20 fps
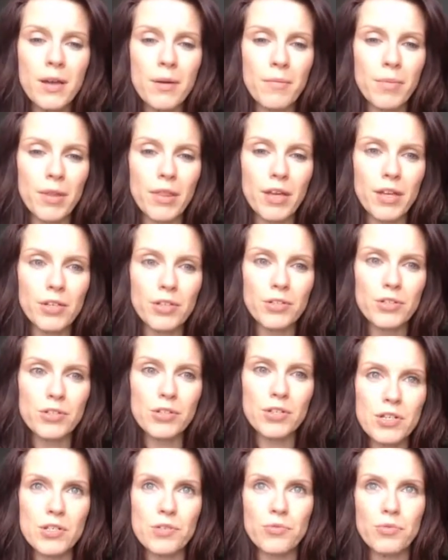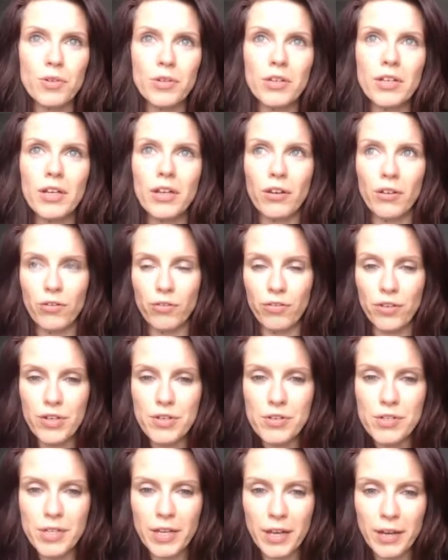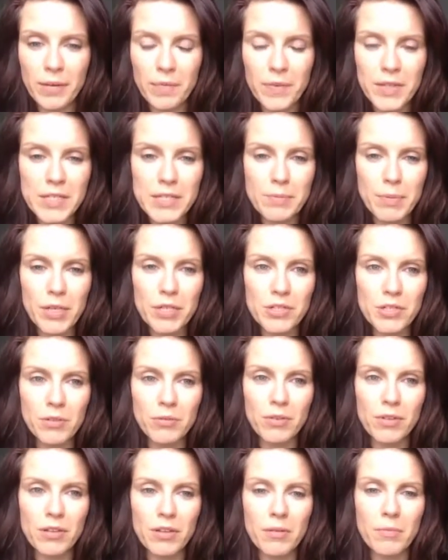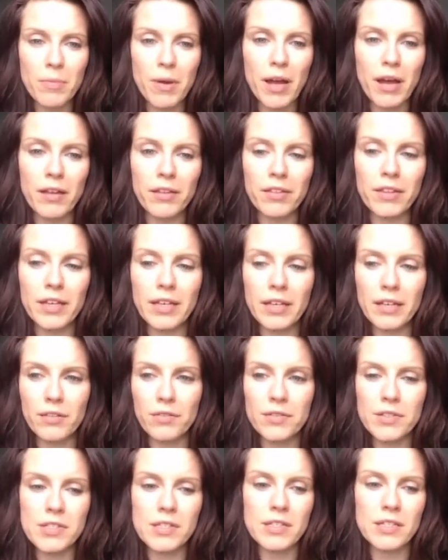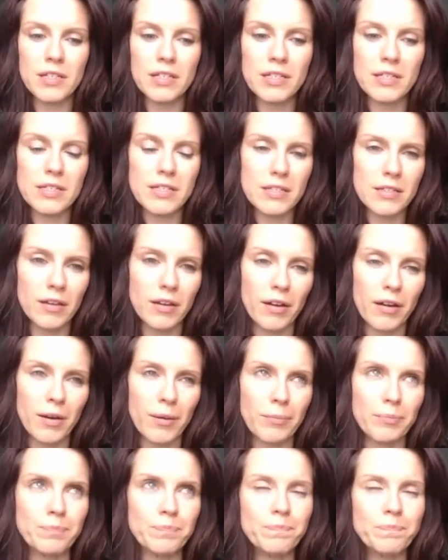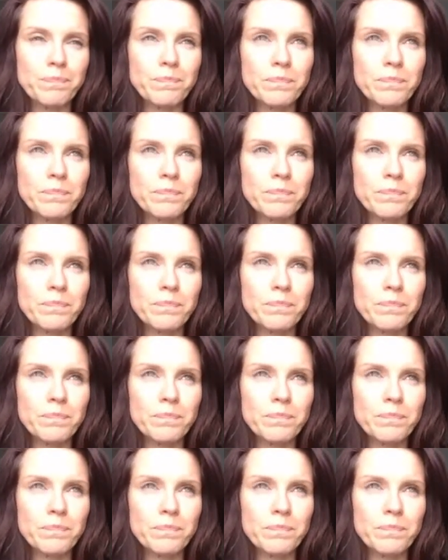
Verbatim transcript: but that usually really confusing especially with empathic gifts it is um,